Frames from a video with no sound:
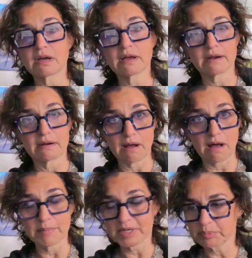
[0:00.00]
And
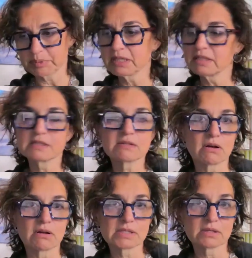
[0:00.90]
Amit, please
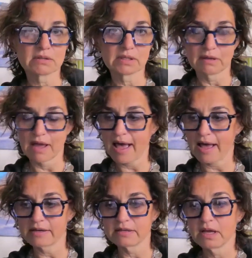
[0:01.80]
also
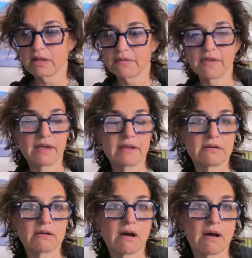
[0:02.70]
add
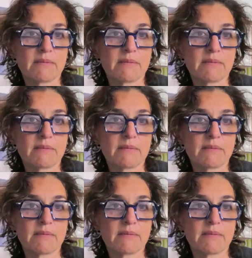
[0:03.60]
that